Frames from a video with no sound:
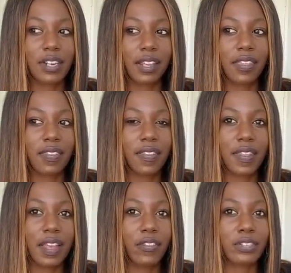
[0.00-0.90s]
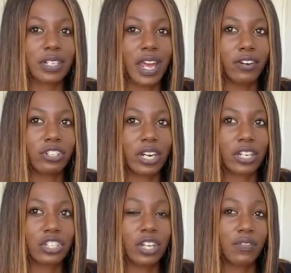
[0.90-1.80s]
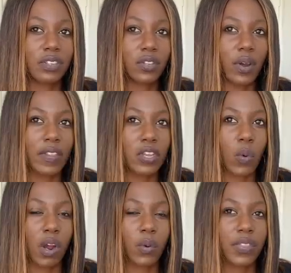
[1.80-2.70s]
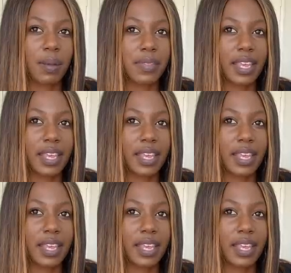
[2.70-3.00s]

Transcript: I think that there's an energetic shift in the way that you are with them.